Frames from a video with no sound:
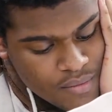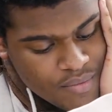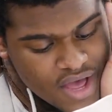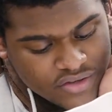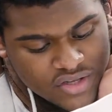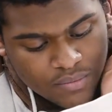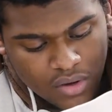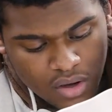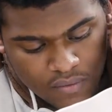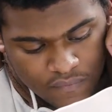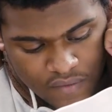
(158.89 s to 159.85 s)

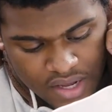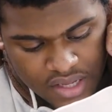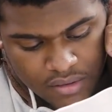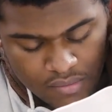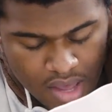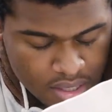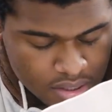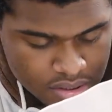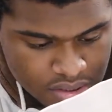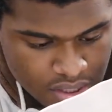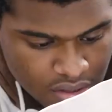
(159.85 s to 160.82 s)
basketball Viking
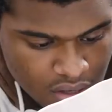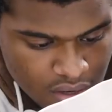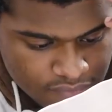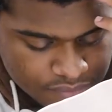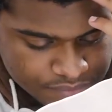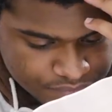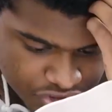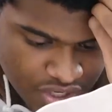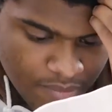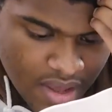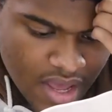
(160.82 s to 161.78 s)
Madness kickoff.
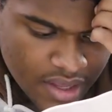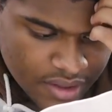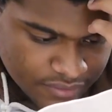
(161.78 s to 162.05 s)
Gym A.